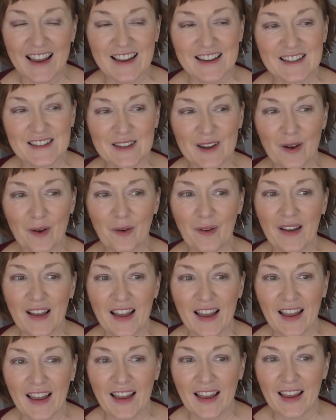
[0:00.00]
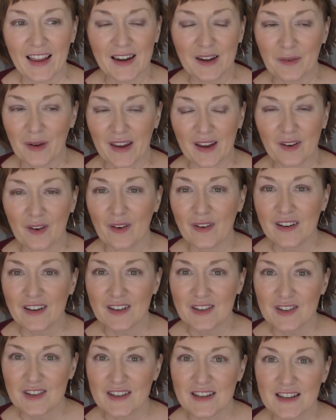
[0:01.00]
So anyway, going
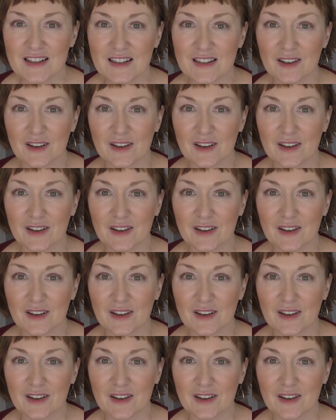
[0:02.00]
into this